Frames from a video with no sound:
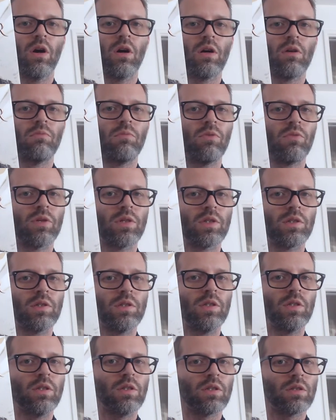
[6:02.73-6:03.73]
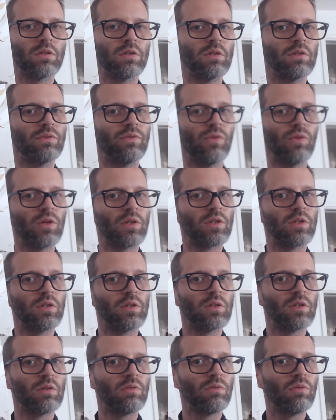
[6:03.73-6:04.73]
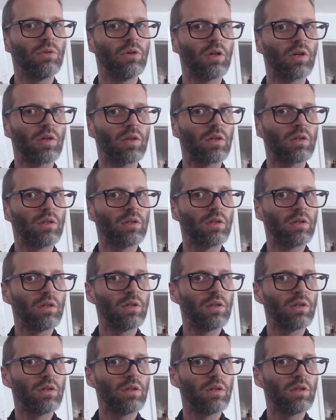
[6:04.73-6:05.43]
are more sinister forces at work?